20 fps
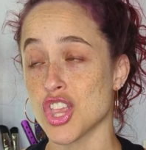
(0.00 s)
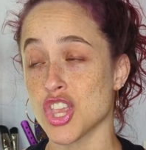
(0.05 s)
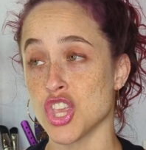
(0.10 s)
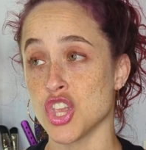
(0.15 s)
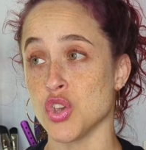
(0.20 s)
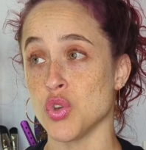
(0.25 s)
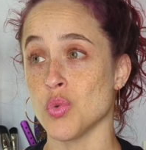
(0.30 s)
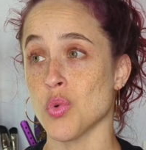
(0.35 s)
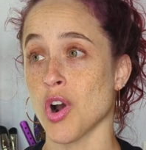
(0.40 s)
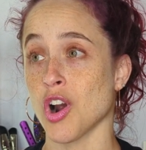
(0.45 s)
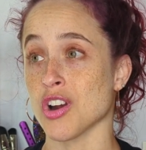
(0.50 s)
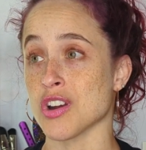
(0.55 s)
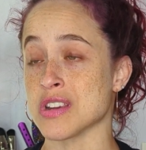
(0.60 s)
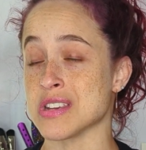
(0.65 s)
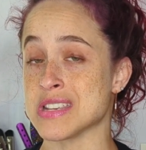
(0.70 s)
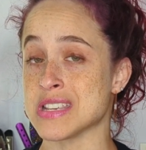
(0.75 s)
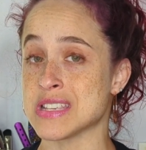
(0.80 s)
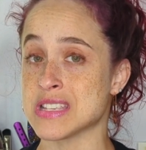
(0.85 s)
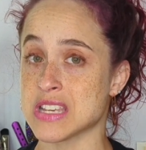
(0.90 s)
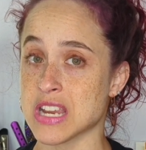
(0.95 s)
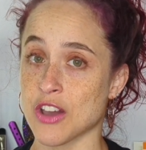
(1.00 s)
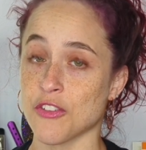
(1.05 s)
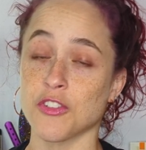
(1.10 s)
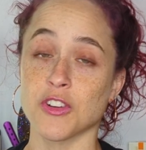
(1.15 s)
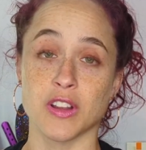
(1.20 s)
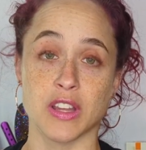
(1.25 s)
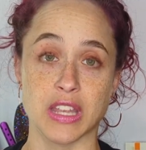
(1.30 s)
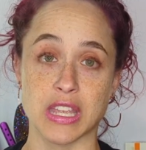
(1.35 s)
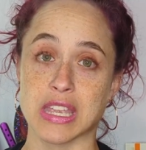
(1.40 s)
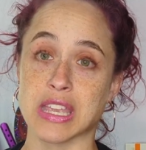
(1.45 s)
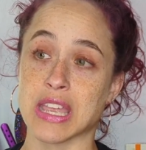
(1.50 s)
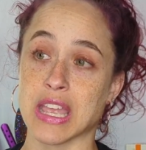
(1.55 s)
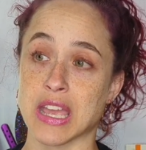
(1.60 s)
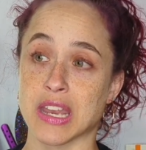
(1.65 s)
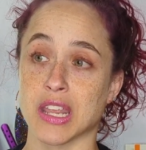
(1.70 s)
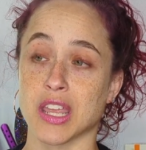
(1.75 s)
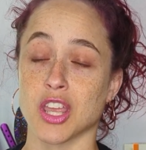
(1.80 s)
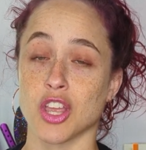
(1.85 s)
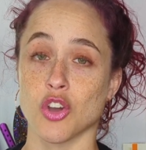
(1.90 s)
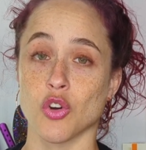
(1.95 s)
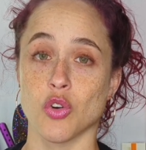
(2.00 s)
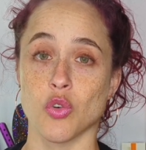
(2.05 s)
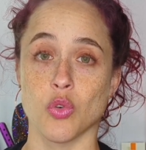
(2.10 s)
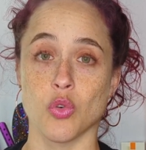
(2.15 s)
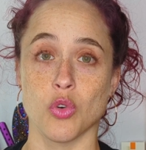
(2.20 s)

you are definitely getting